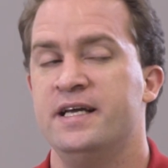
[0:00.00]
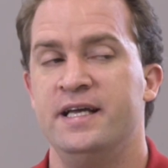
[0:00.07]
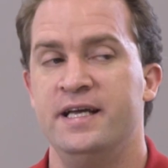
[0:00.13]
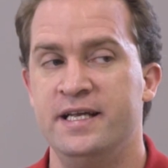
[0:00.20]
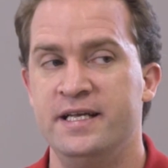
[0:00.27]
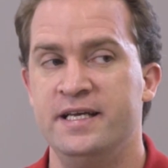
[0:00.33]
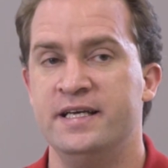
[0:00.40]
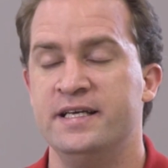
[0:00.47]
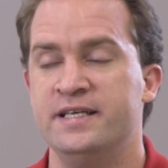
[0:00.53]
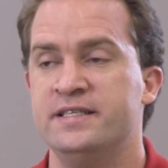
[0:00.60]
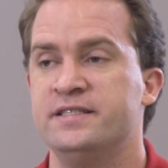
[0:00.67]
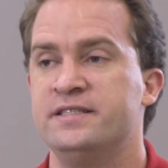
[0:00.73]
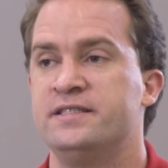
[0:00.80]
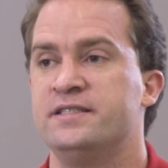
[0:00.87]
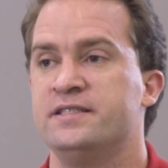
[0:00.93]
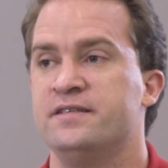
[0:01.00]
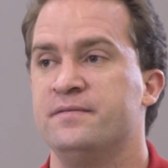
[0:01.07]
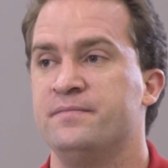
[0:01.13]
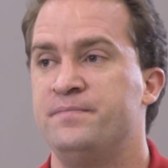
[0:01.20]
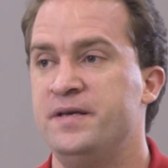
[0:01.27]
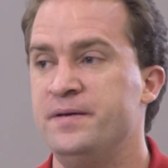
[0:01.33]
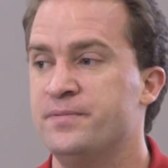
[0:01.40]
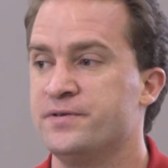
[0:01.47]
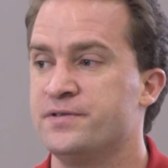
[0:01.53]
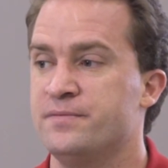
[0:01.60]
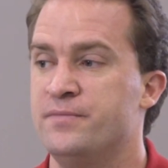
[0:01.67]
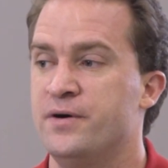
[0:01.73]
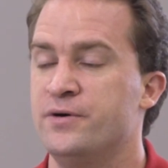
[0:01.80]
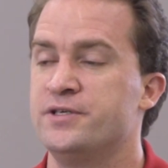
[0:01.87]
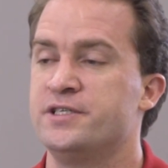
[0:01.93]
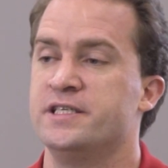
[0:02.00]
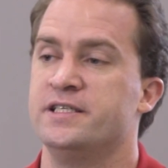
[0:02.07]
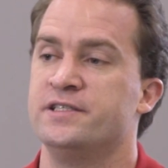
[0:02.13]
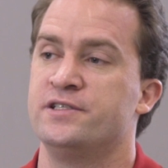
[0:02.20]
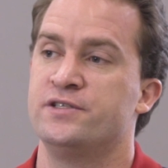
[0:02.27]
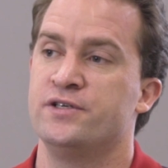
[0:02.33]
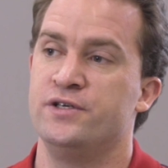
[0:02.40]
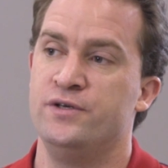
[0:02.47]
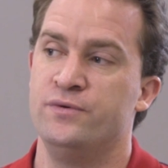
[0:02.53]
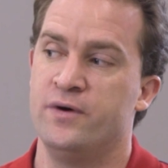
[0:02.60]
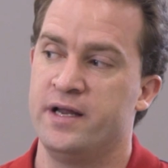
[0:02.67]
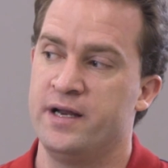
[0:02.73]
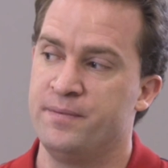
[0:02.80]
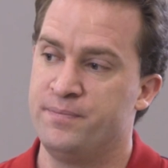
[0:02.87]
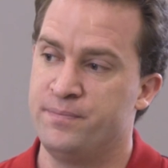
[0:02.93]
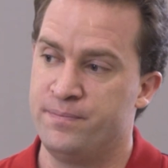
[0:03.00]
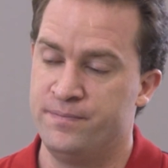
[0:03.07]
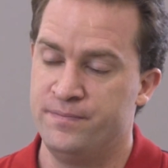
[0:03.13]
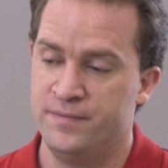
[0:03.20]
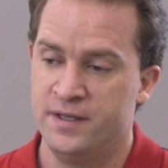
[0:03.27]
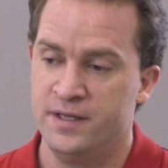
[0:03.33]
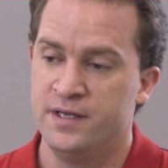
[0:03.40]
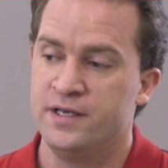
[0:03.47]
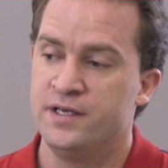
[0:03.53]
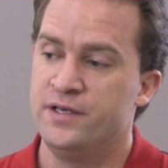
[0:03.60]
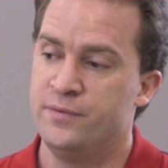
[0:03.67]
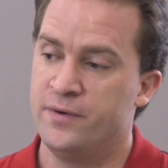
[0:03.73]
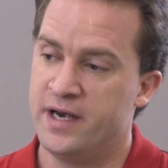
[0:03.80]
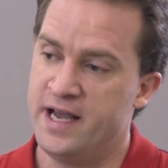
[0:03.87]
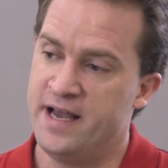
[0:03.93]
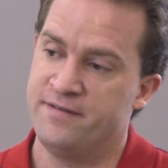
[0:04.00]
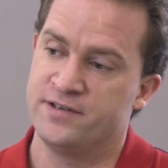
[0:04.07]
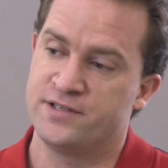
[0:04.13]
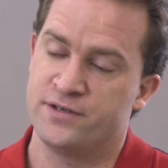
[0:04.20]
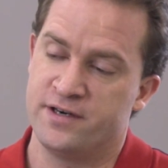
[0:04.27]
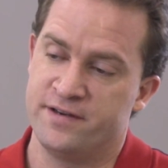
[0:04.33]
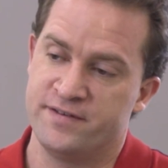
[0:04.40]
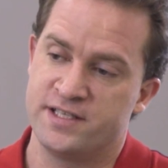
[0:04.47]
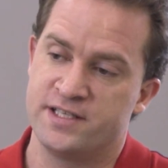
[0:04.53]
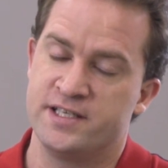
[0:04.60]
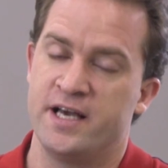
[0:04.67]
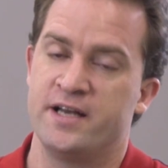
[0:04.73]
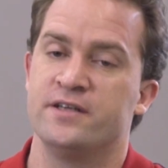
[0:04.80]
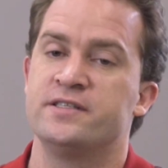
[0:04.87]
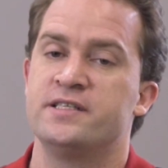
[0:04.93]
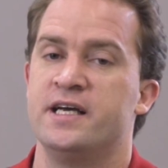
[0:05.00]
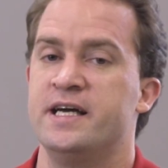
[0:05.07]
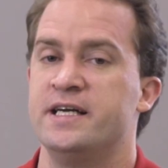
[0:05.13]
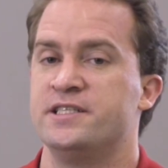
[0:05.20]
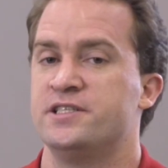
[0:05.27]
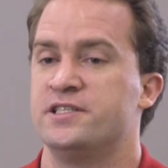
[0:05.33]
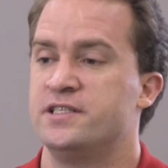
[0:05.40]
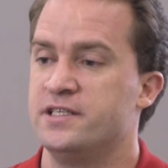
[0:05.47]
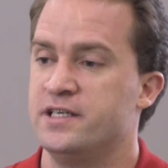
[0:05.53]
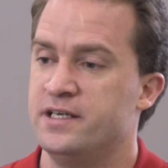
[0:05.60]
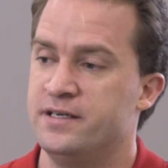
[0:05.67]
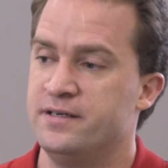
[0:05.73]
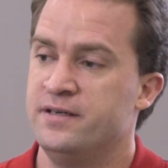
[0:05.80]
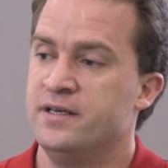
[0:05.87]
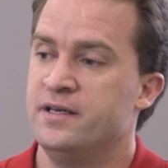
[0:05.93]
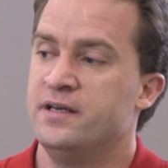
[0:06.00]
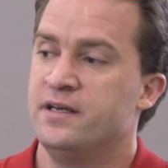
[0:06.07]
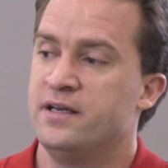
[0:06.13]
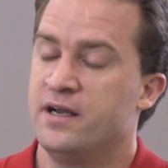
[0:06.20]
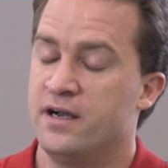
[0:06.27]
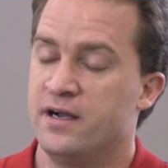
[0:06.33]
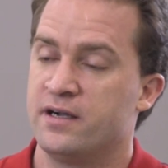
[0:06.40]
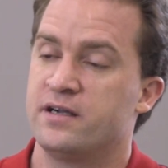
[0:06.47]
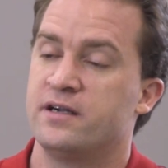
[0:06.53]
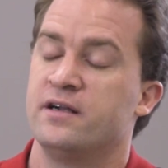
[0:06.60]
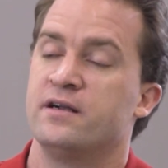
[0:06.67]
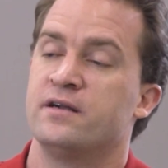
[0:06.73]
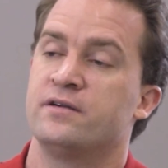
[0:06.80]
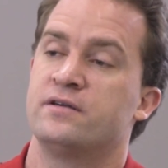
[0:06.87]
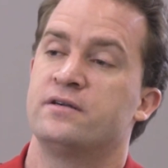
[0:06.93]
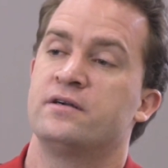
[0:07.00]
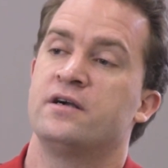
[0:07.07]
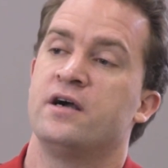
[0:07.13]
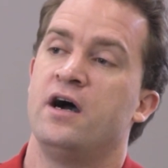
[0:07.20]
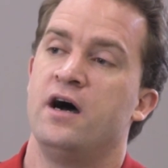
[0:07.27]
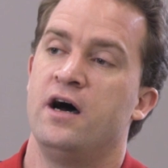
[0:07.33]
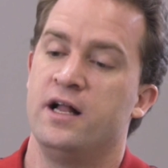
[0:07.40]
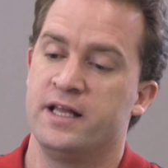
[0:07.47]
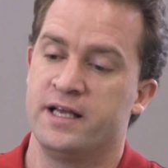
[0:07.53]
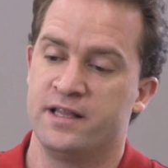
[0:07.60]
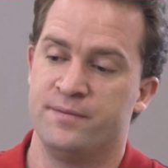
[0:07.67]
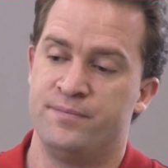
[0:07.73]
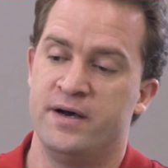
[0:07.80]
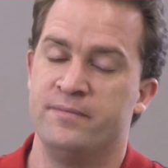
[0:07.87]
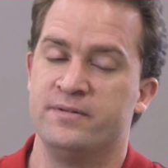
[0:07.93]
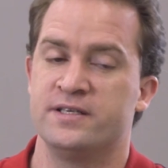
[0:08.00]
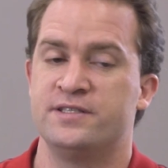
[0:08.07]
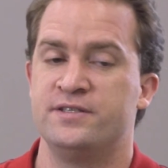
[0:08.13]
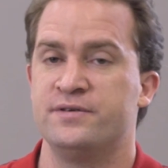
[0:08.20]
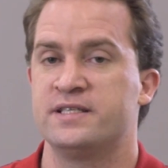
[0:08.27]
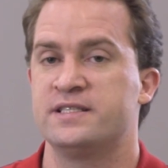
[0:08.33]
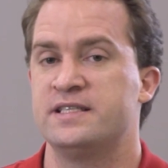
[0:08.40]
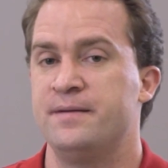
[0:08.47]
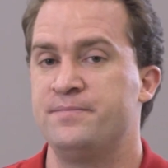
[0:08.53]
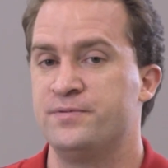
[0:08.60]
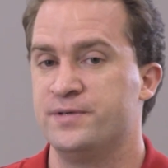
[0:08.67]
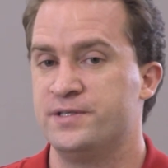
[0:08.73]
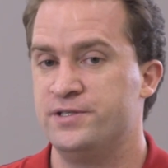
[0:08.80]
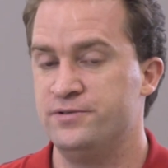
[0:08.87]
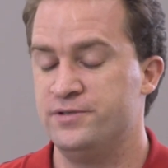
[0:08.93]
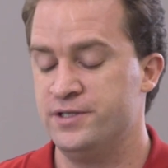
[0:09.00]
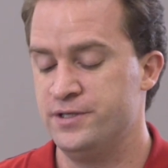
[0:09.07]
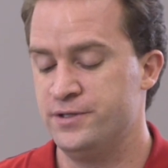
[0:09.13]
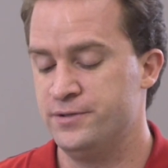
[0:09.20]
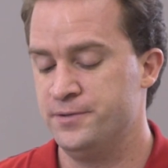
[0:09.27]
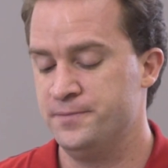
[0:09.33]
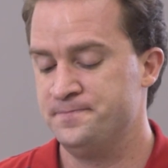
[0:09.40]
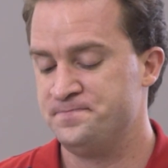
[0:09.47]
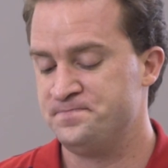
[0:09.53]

It is people's emotions. So you want to have a sort of a subtle touch to calling the public to accept what you do.